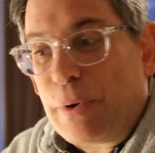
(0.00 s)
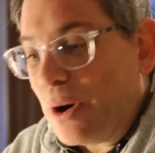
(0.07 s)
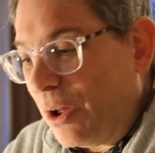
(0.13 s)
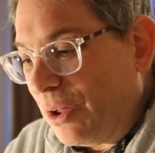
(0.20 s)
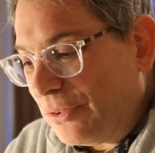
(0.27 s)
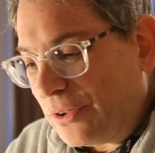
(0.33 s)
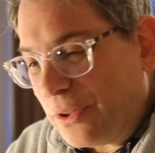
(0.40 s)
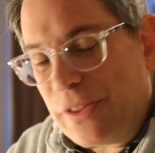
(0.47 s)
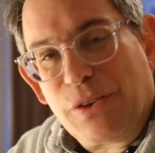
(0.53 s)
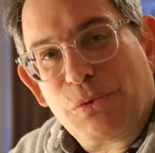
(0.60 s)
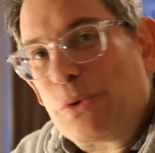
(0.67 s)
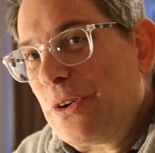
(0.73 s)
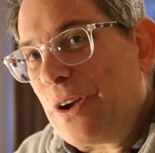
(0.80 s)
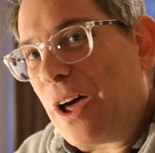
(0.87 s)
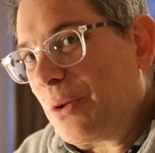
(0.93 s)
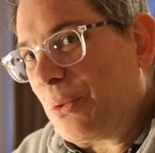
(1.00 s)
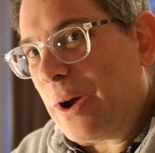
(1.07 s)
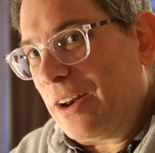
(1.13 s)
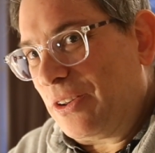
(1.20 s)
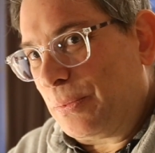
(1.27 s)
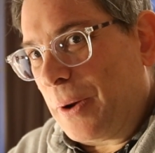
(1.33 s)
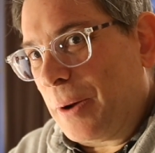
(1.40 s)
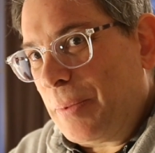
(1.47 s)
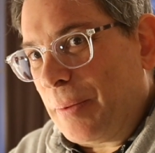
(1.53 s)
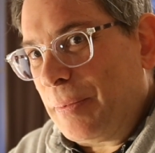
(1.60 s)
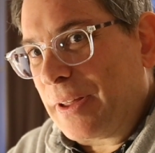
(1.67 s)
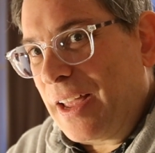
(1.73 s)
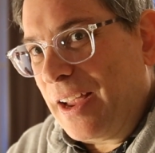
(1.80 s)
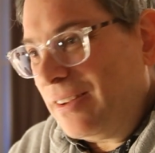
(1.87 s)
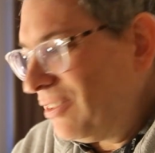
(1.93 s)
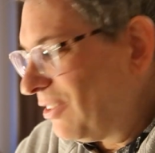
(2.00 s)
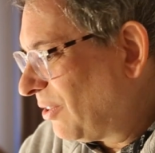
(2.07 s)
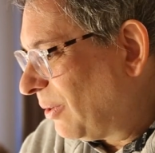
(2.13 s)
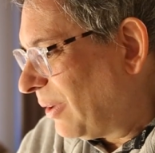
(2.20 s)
but also these were not widespread publications.